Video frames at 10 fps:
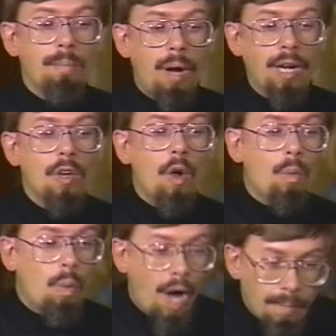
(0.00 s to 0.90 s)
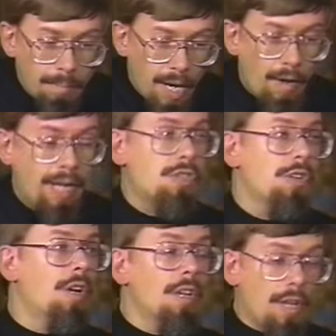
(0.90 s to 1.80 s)
but one
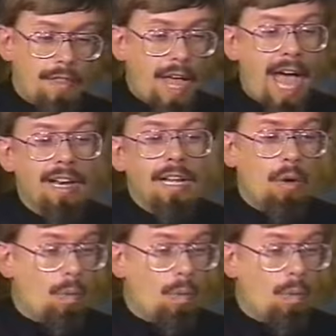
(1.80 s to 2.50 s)
marriage that